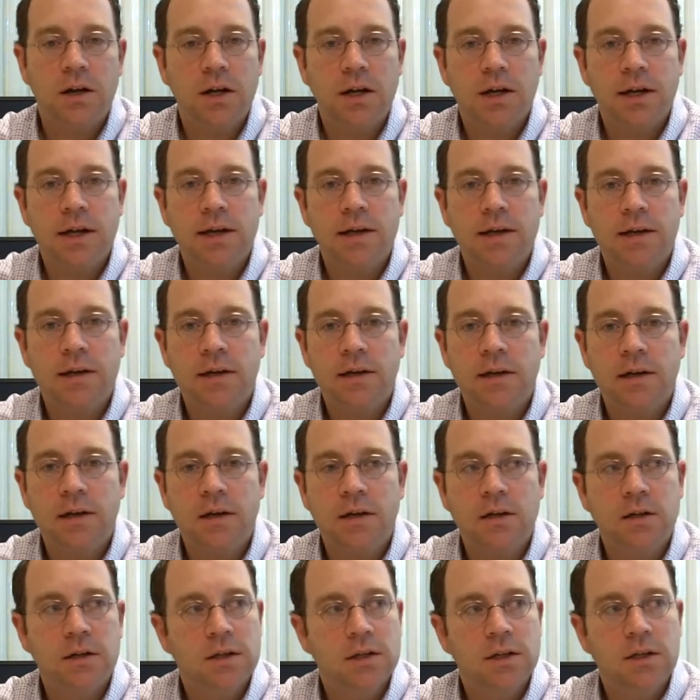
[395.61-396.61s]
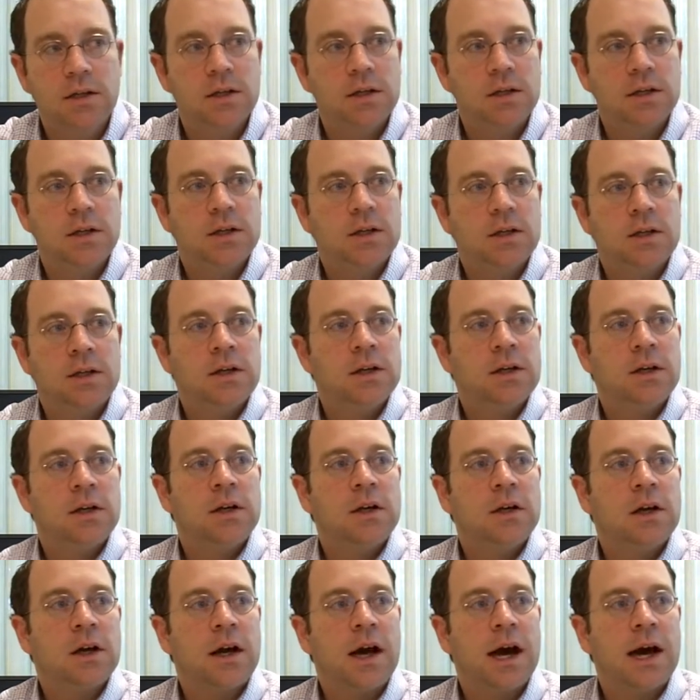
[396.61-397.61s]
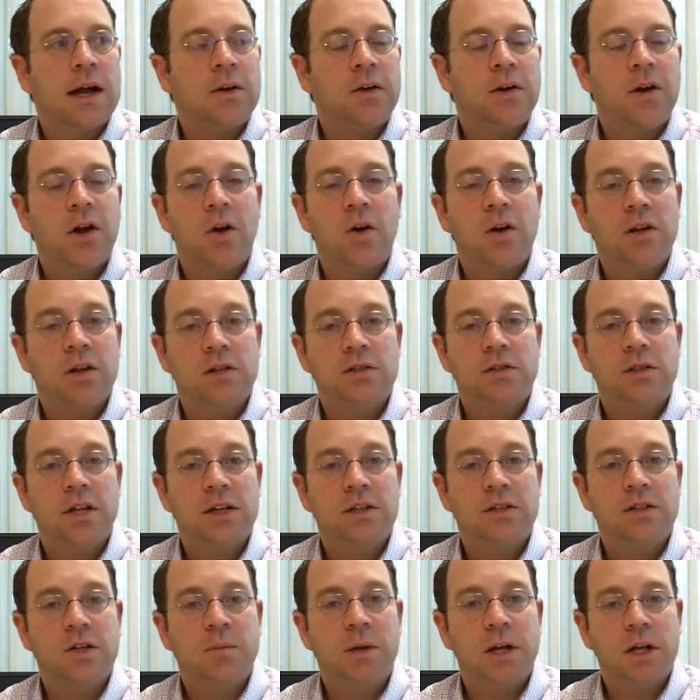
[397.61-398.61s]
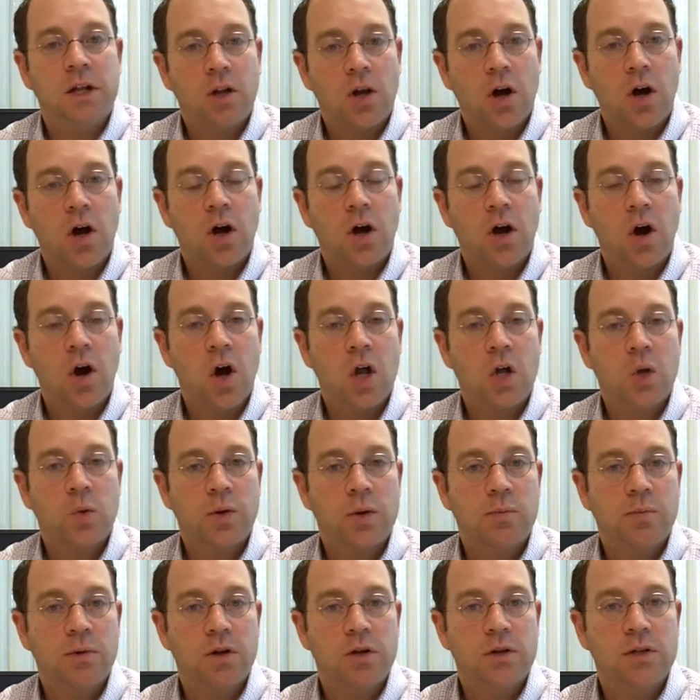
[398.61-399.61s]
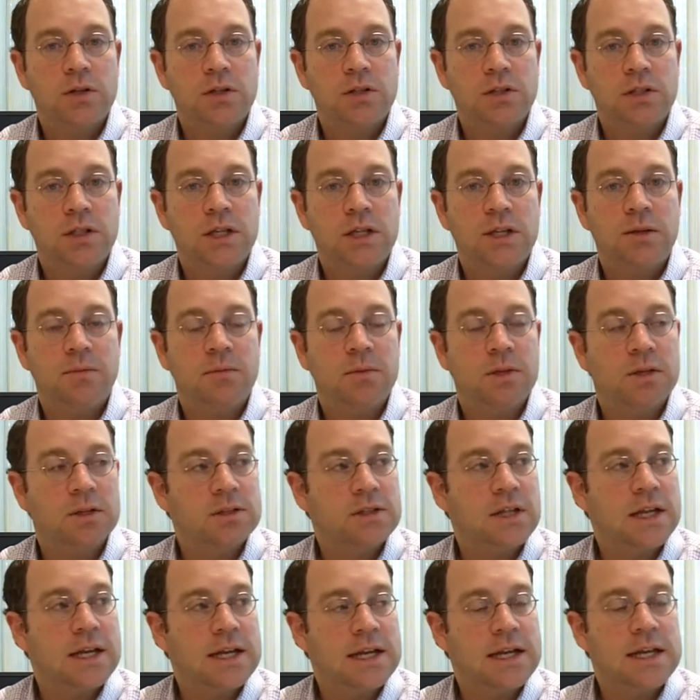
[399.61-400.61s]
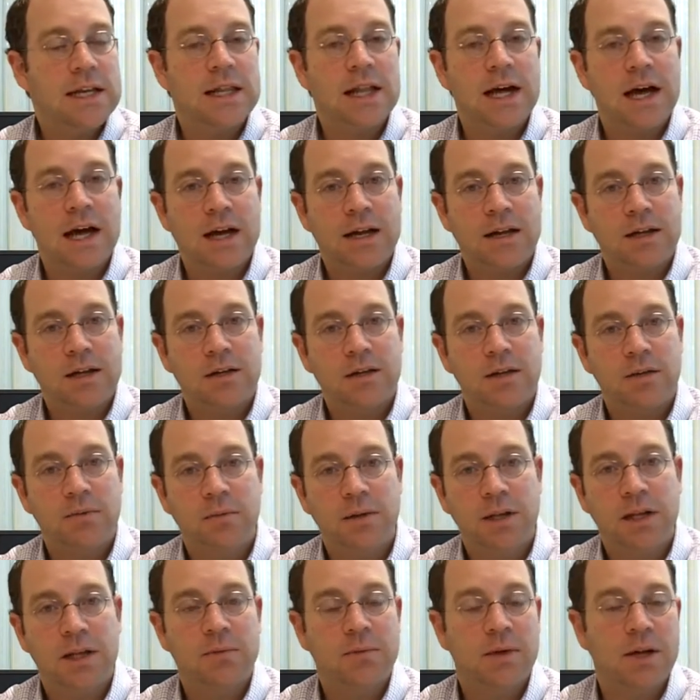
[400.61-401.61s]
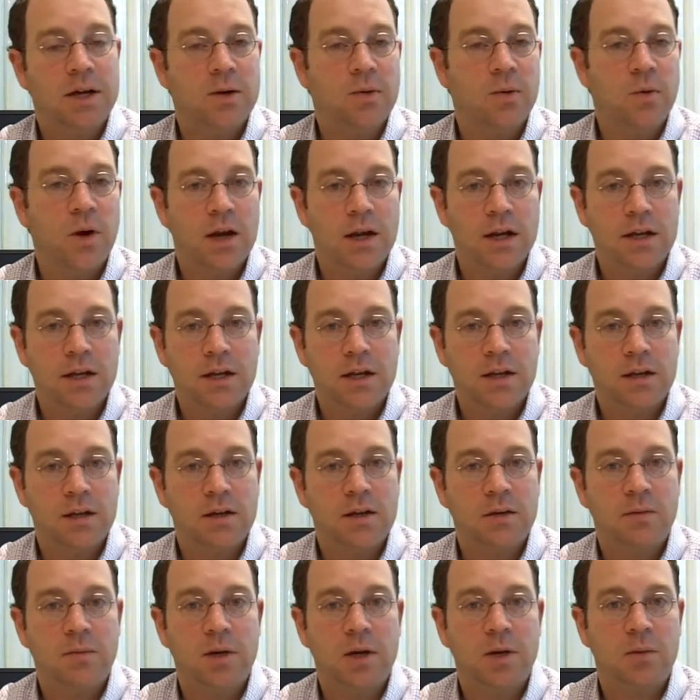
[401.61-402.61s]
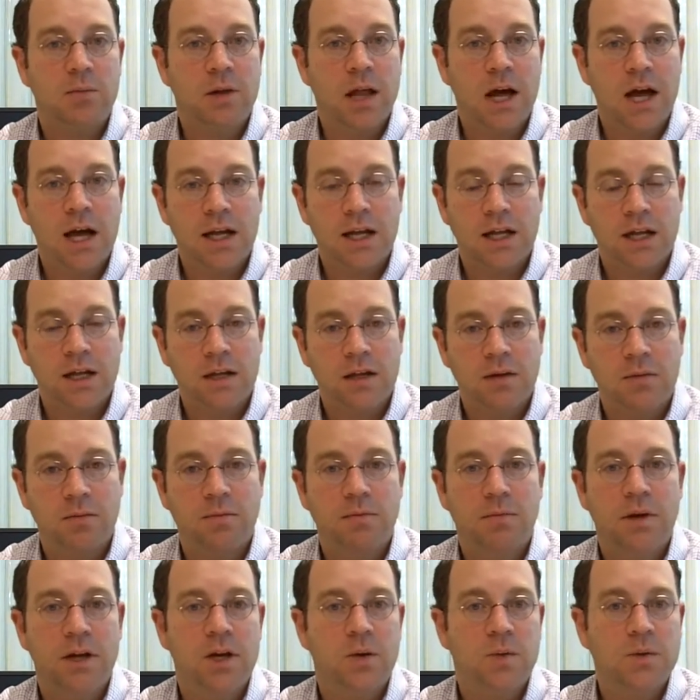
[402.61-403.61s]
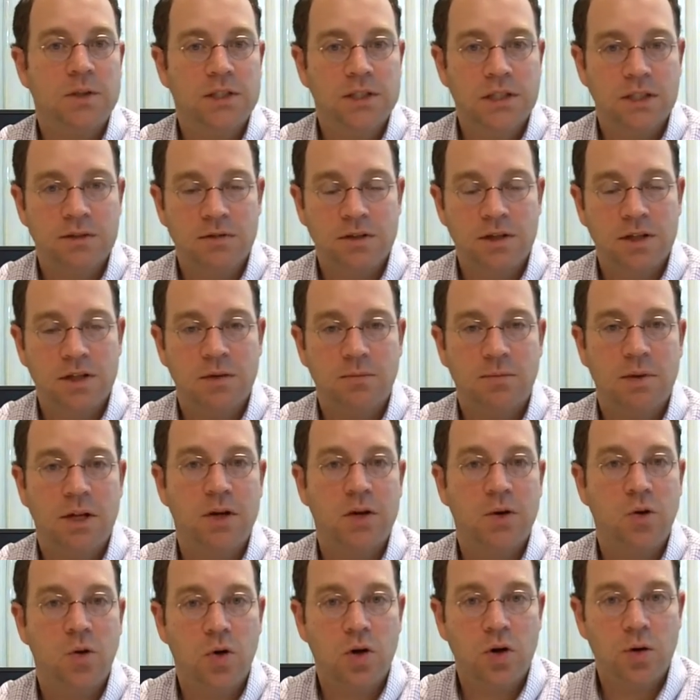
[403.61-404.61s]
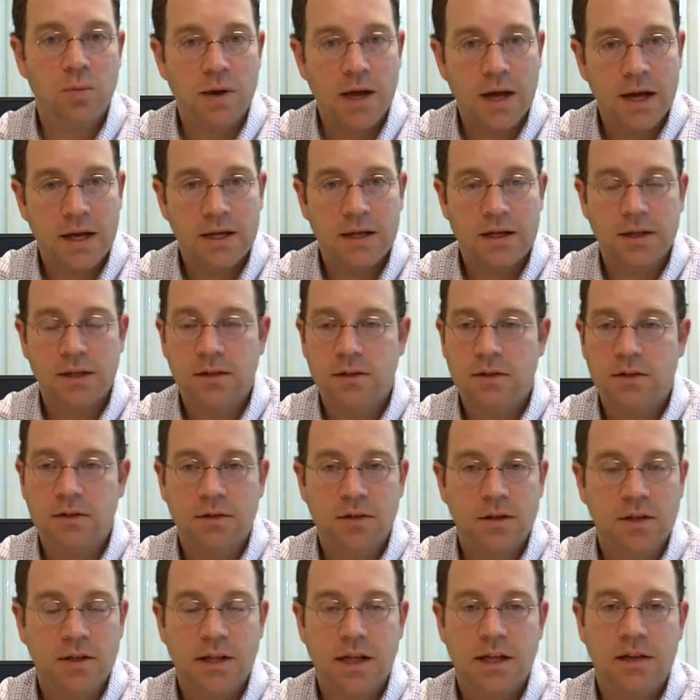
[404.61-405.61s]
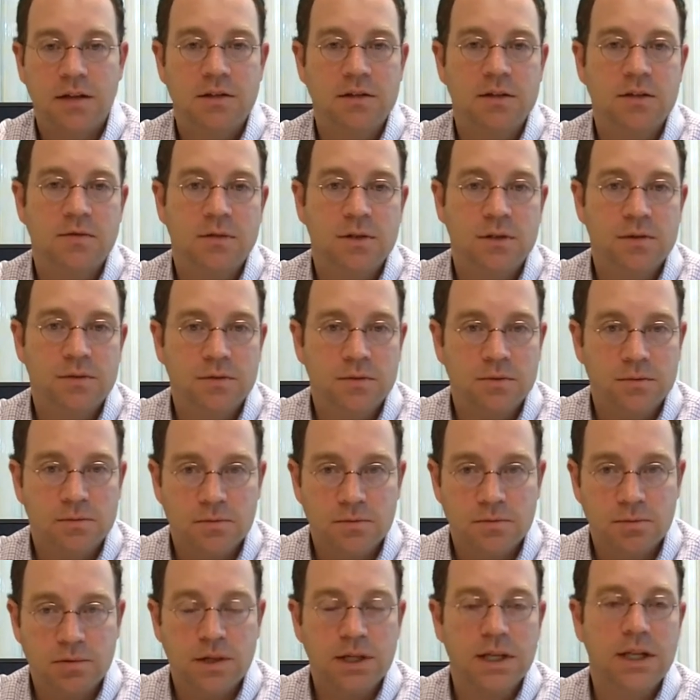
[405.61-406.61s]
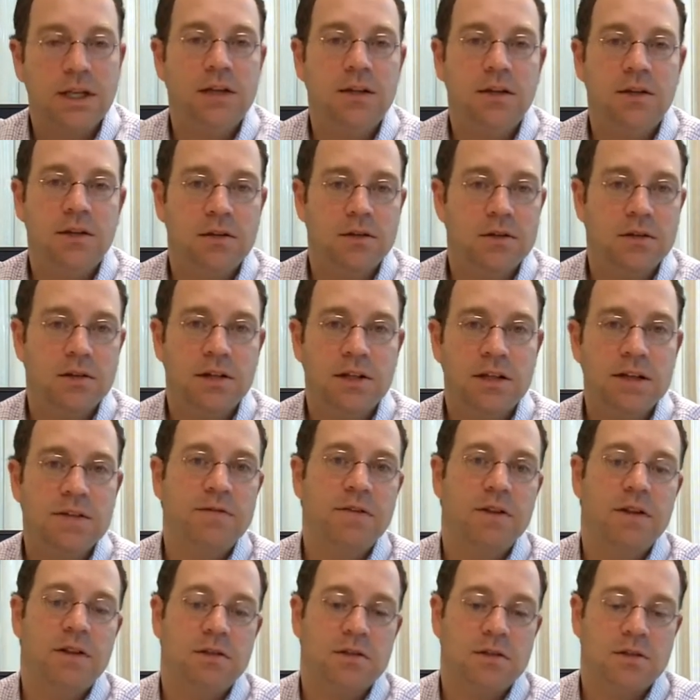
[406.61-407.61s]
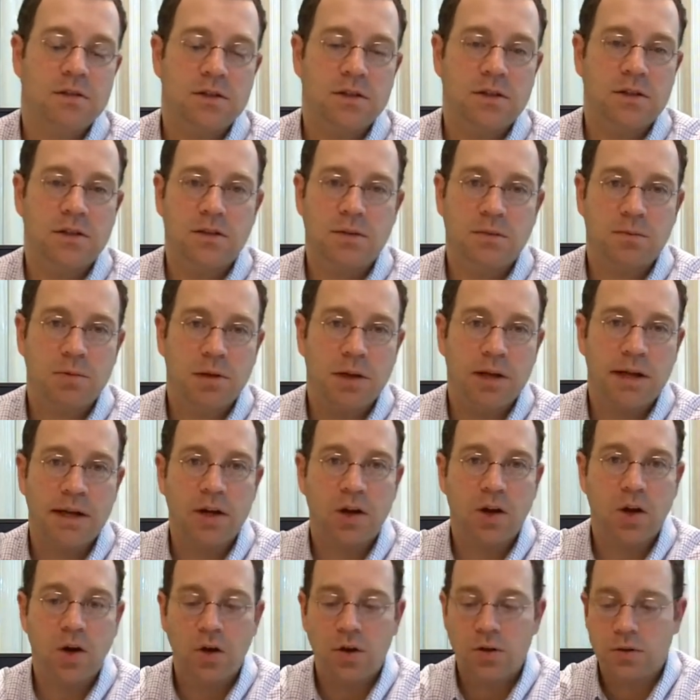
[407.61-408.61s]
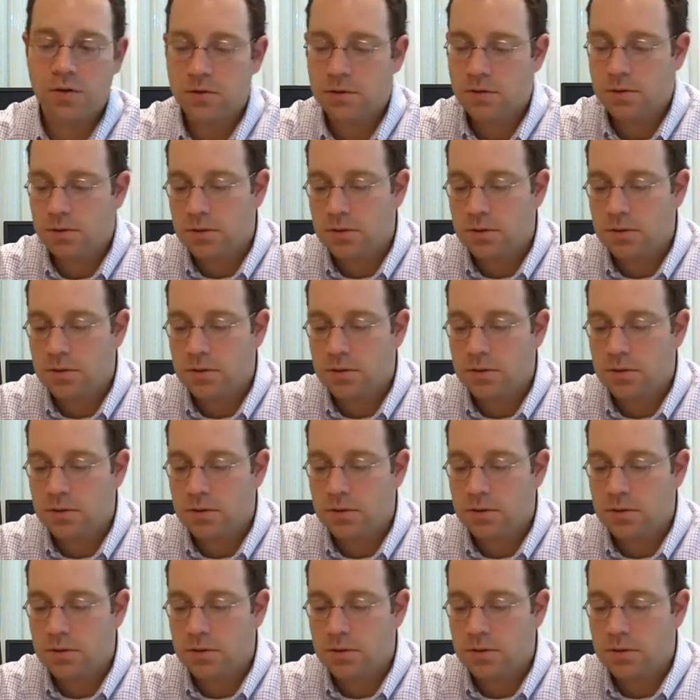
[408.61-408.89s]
And I don't know, it looks like it's going to be a long haul to rebuild this team because they need a lot. They need better running, better blocking, better receiving, better quarterbacking, and that doesn't even bring in the defense into play at all.